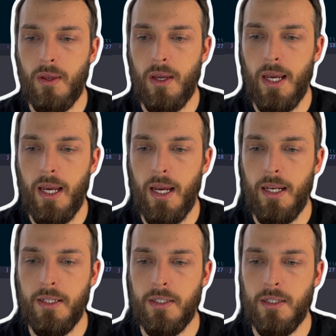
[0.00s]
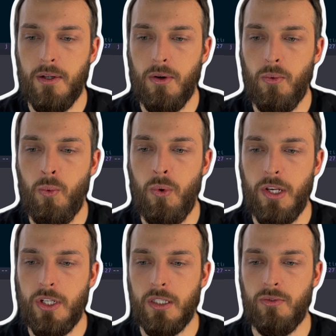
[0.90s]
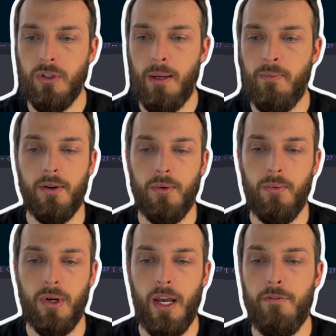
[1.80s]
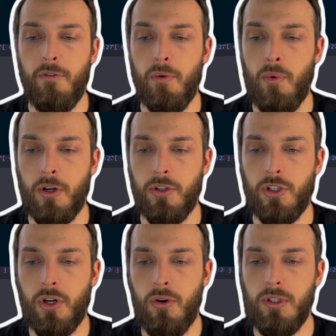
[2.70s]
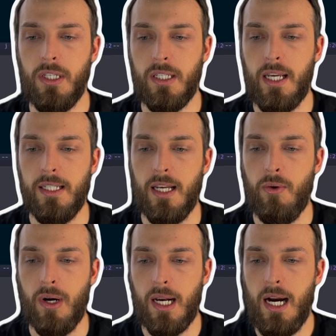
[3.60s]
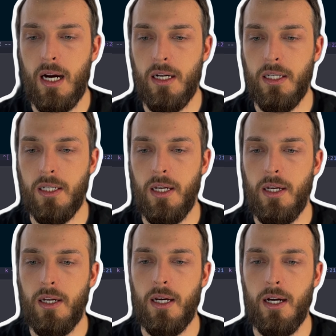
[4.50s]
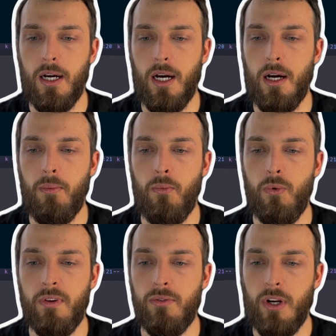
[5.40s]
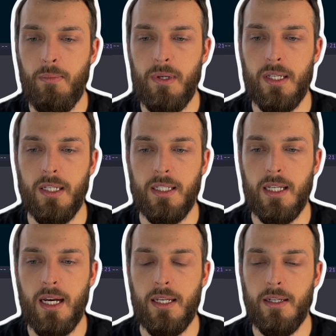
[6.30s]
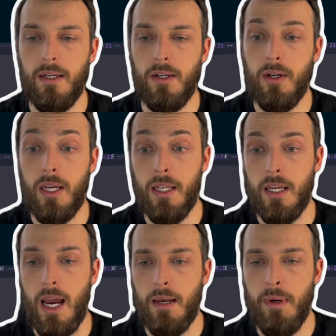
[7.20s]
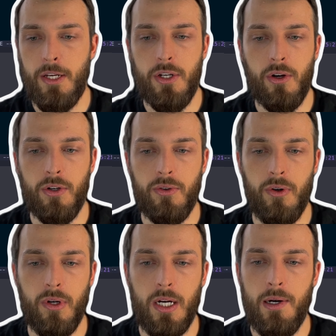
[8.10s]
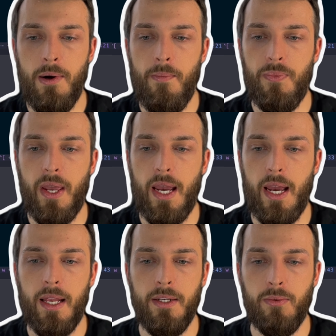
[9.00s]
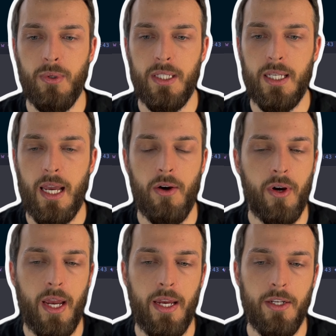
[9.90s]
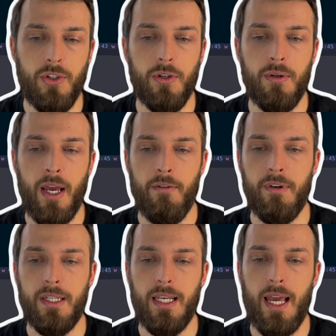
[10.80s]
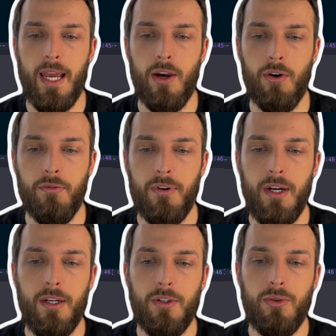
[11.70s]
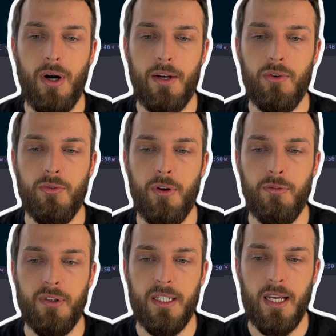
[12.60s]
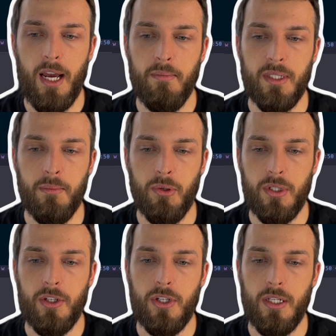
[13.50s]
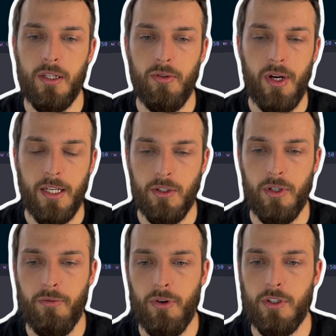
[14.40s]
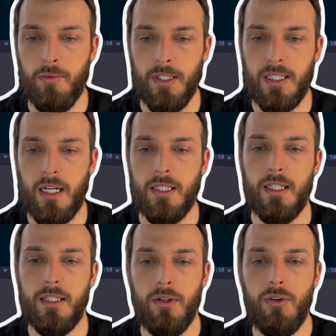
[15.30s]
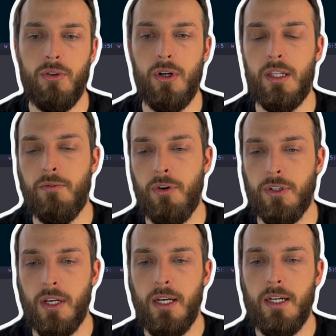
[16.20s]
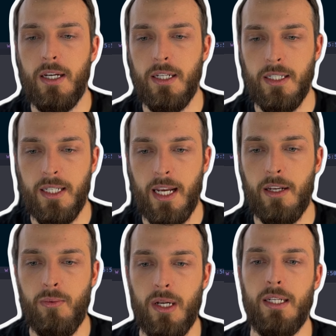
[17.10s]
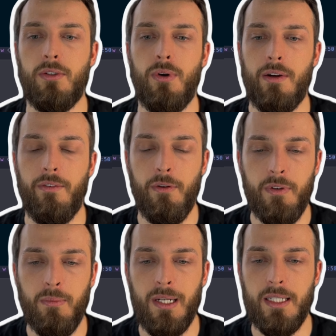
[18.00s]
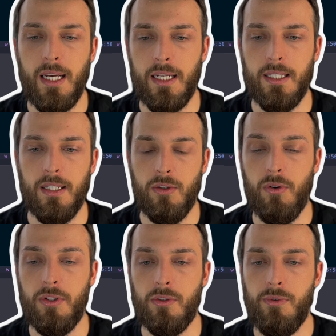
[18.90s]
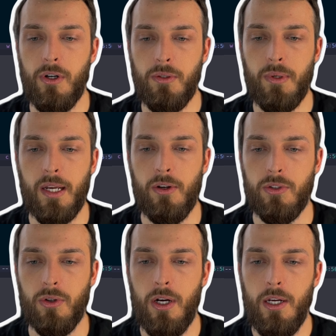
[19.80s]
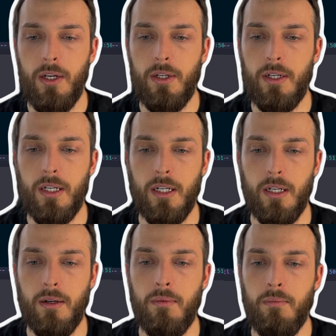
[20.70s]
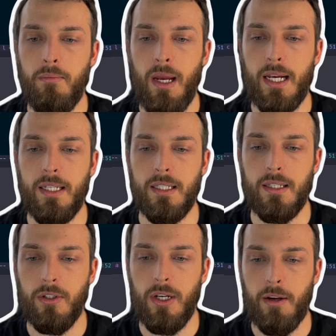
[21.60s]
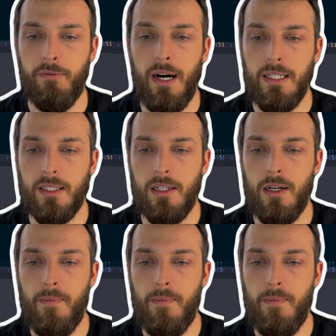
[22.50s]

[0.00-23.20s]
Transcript: And we just wrap whatever we want to show, in this case, our card. We wrap it inside in the animation controller, and we say, okay, it should have a delay of 250 times the position in the array. So the first one starts at 0, and the second one at 250 milliseconds, and so on and so forth. We can also make this like faster.